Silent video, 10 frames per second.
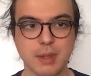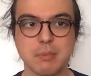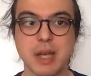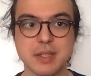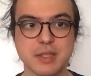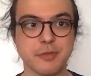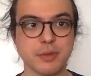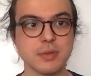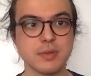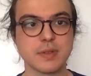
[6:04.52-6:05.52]
By
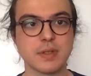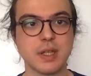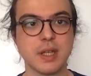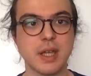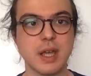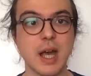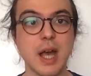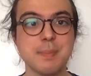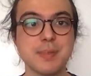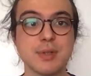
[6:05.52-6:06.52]
default,
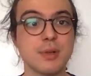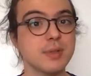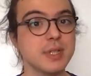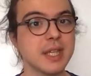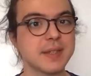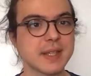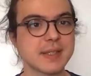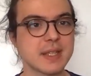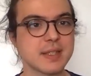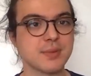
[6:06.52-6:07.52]
apps only get
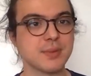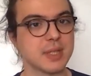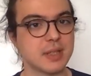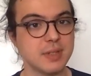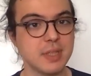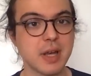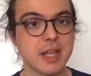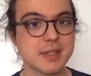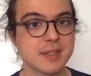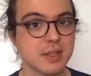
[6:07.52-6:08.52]
access to an
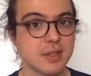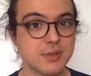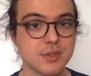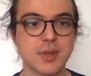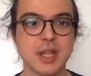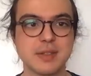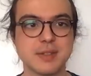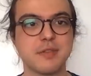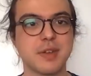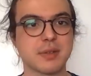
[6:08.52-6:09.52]
anonymized user
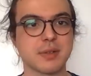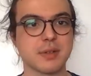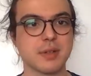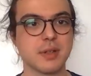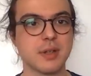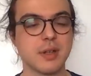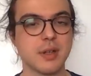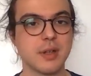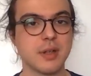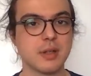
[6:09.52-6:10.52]
identifier.
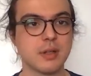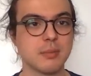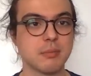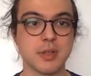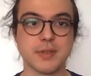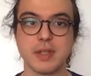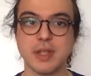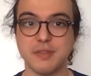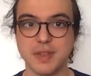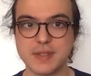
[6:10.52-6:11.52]
But
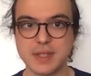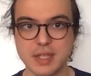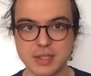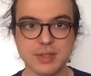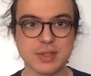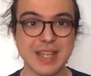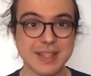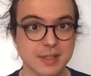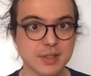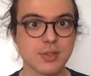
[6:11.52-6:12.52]
if it's
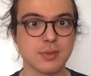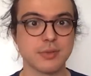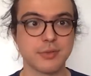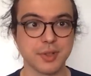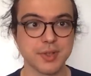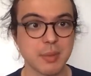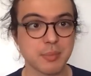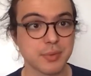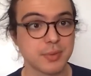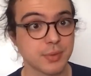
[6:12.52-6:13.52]
essential for an
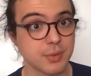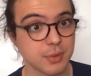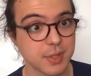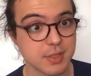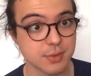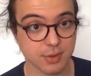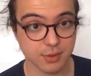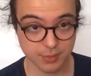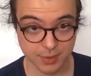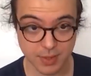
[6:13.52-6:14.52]
app to know its
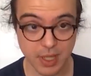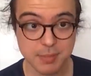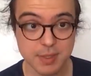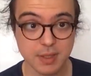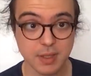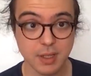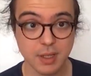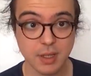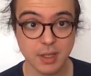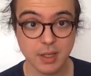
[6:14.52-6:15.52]
usernames,
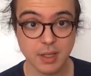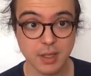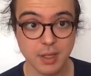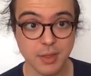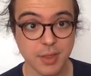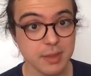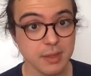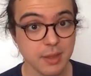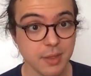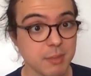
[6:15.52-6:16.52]

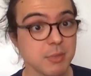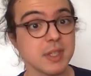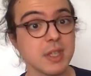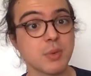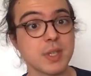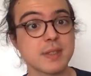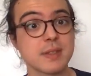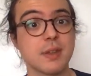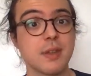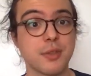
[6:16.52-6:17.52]
then they must
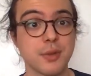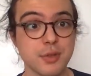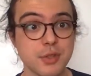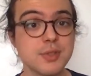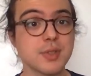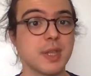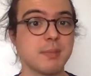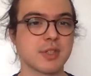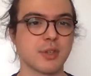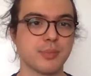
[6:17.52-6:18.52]
request the
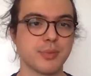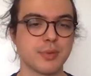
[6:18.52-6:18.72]
username scope.